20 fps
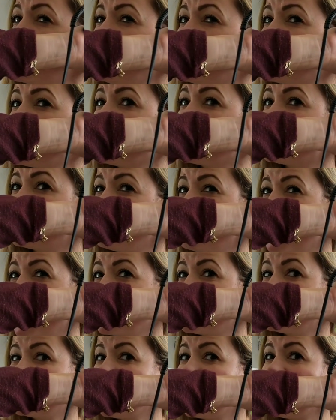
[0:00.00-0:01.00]
just
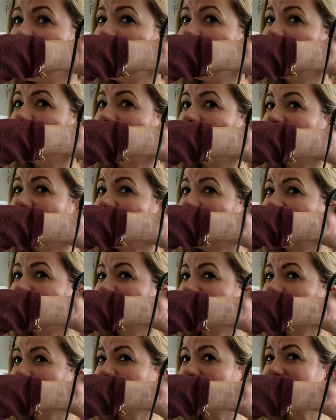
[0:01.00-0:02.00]
makes the hair
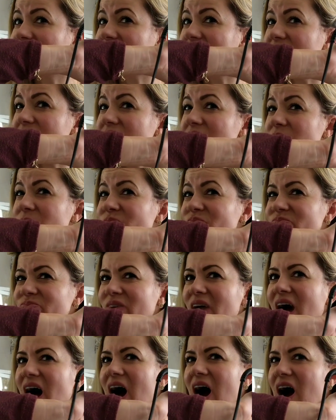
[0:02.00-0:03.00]
like a bit
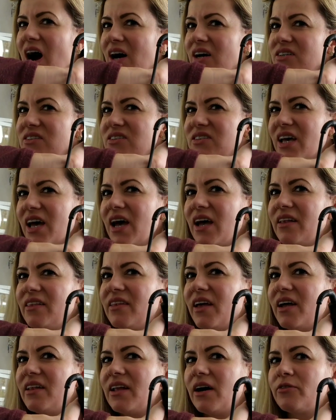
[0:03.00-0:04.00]
hard, and
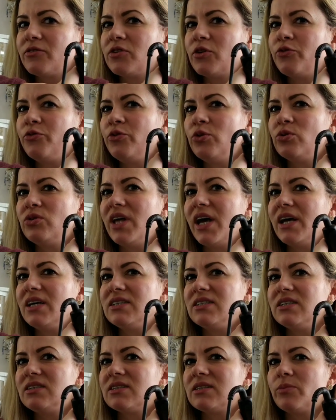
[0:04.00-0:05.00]
then after a few
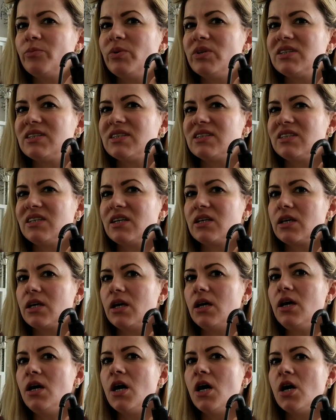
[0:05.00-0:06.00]
days it's a bit
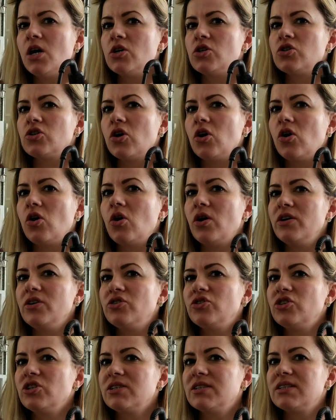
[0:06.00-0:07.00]
sticky. So
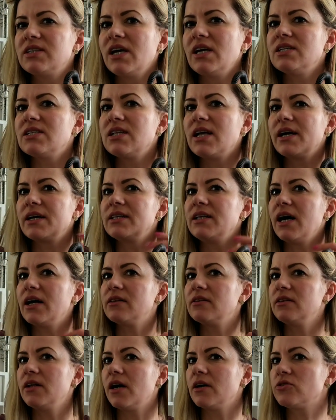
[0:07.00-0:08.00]
it just stays like
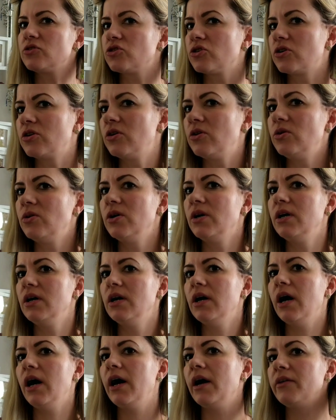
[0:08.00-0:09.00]
that natural.
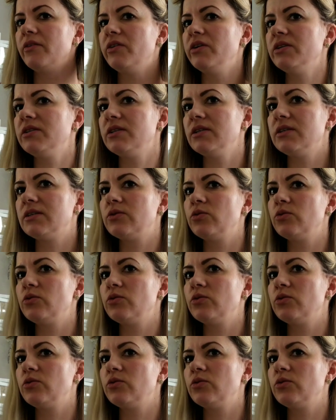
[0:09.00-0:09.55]
And this is